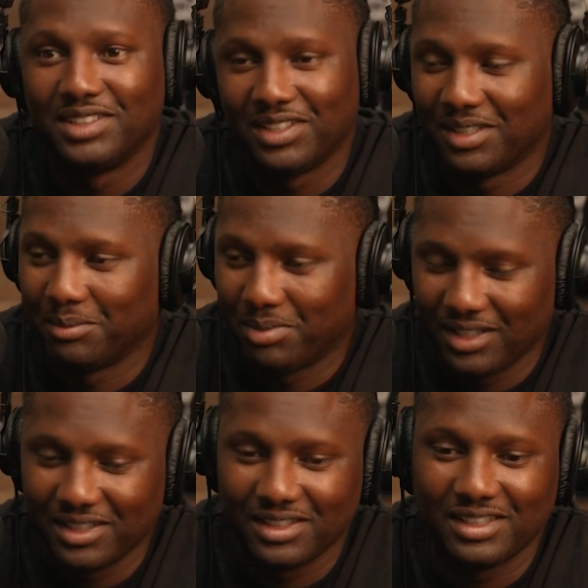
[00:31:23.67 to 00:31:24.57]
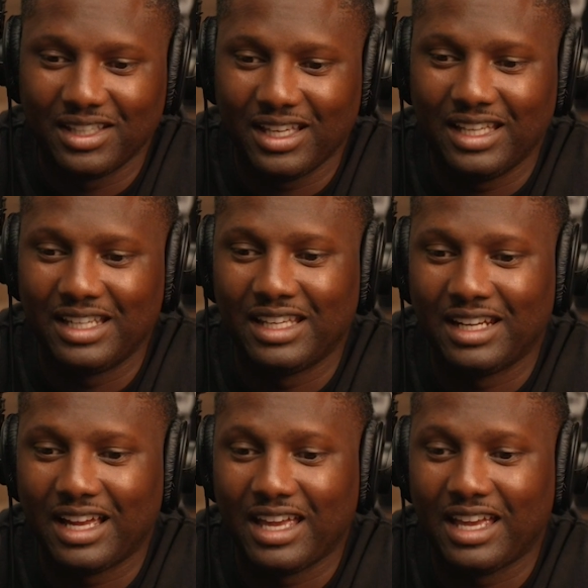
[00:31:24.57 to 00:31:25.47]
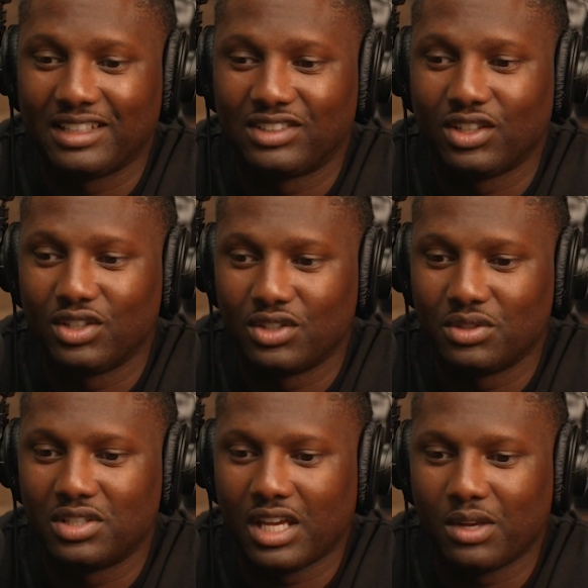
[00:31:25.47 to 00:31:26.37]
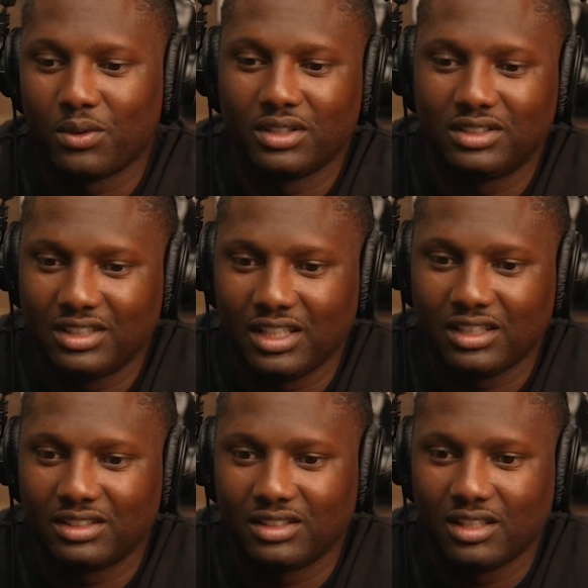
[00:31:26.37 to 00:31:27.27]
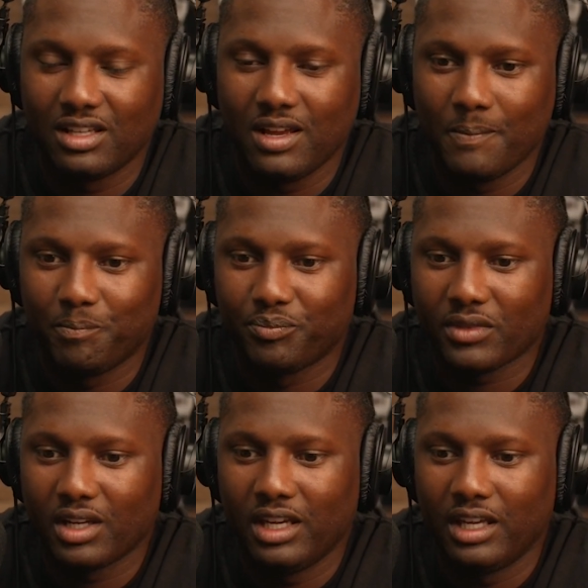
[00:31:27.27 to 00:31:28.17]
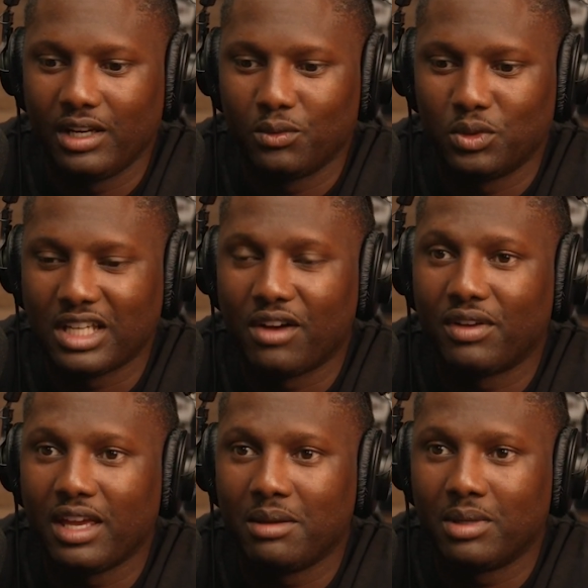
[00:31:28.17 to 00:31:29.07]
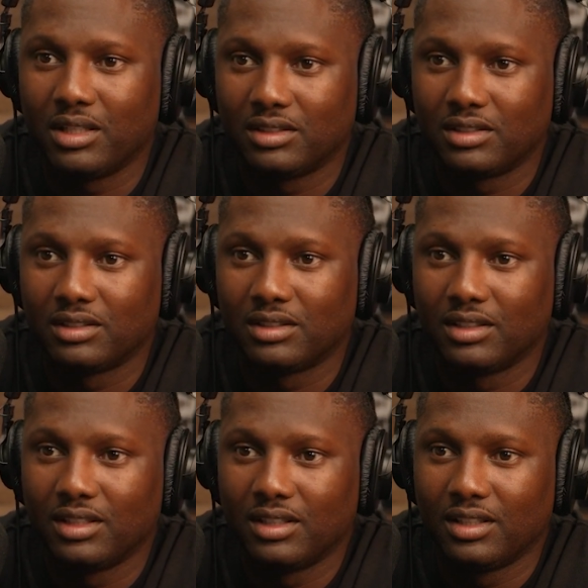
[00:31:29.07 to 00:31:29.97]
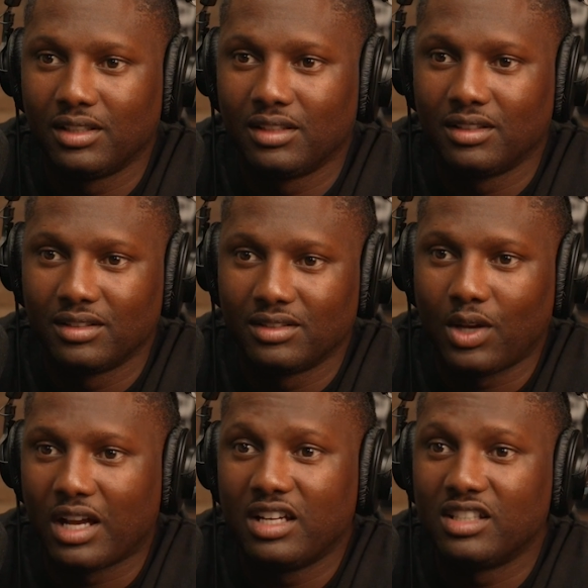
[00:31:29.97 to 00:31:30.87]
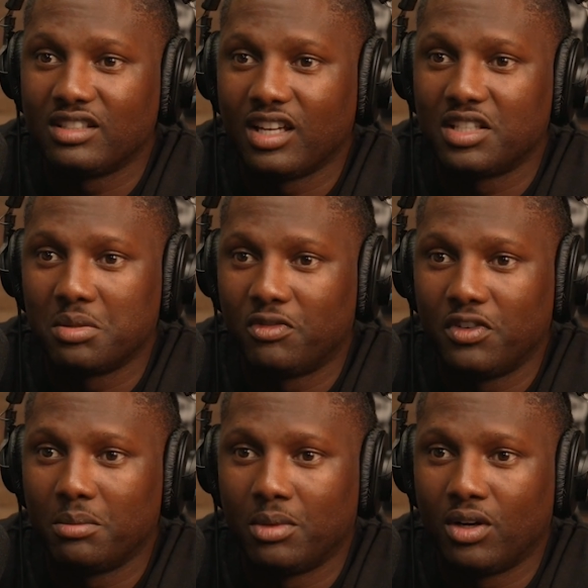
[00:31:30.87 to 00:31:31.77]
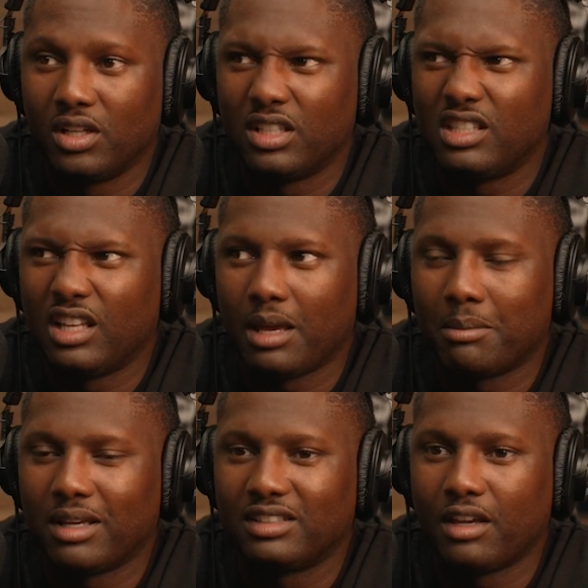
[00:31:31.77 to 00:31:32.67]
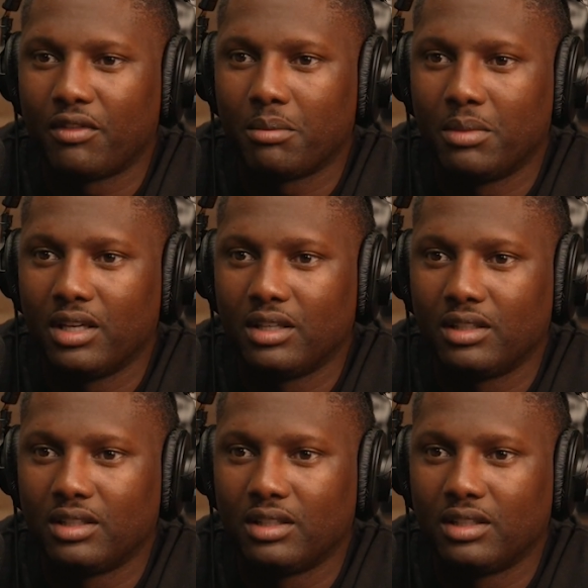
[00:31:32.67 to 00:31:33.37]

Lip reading: You're gonna play. And then I had surgery January 6th and was out for 8 months. So I couldn't touch a football until like my 7th month.